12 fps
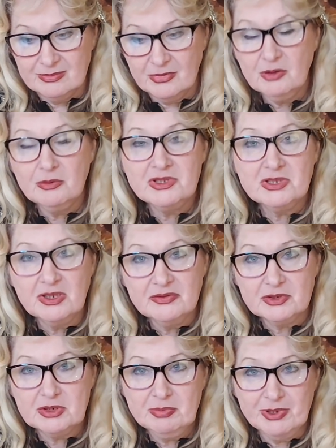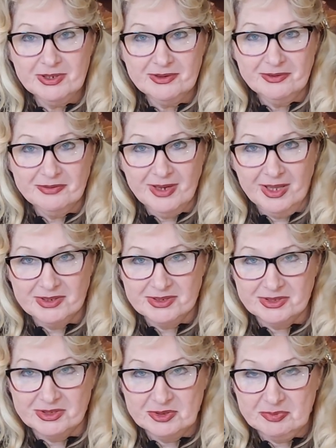Always have 3 pair of
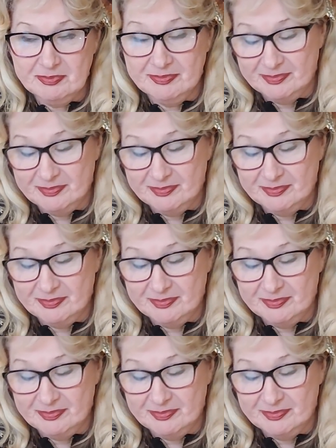glasses.